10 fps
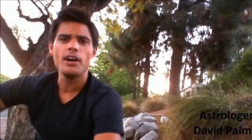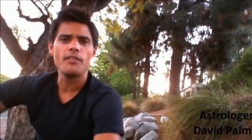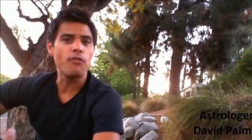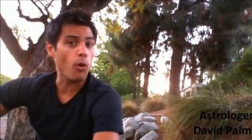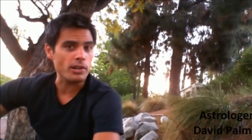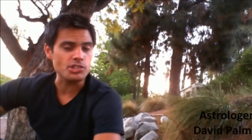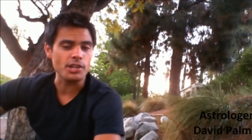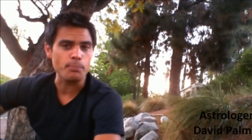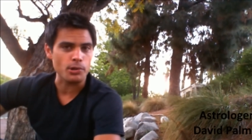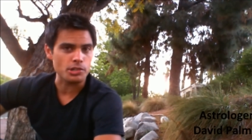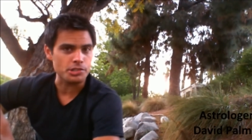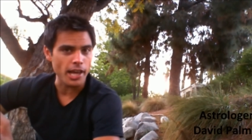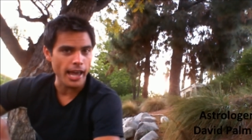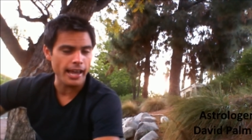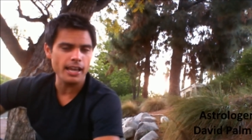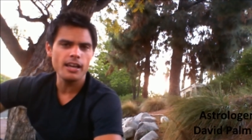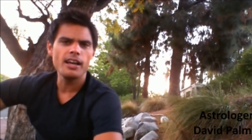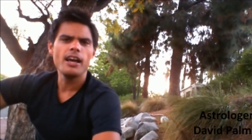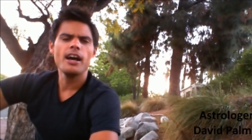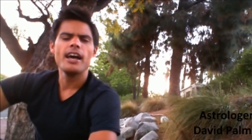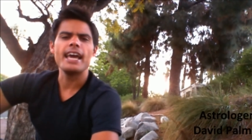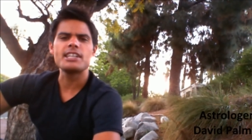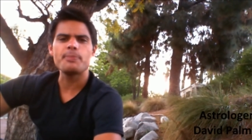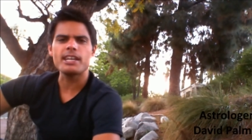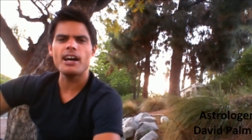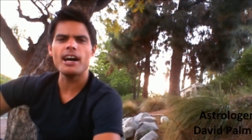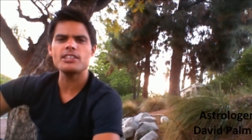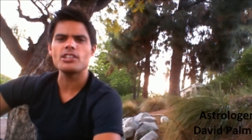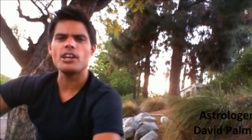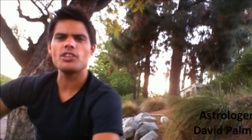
fortune per se, it's because